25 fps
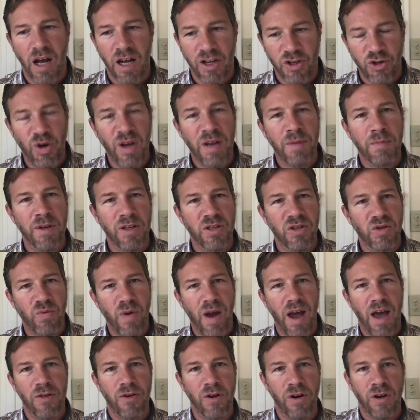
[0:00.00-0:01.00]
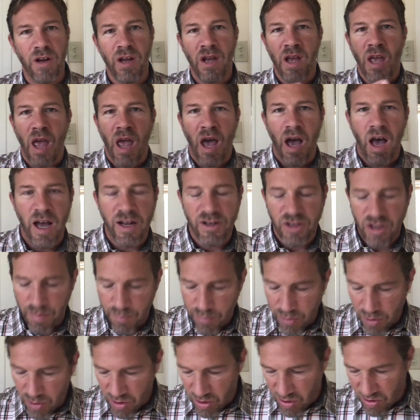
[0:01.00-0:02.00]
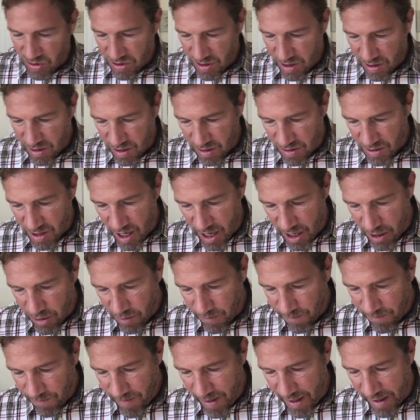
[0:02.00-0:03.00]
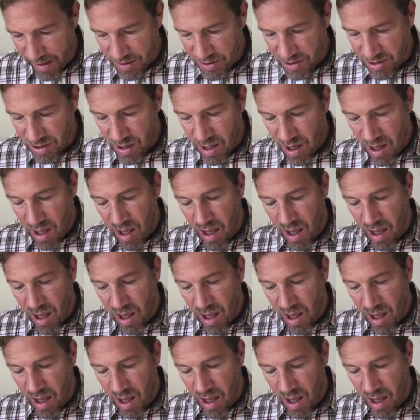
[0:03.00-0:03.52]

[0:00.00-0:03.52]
treatments rather, to produce the desired effects.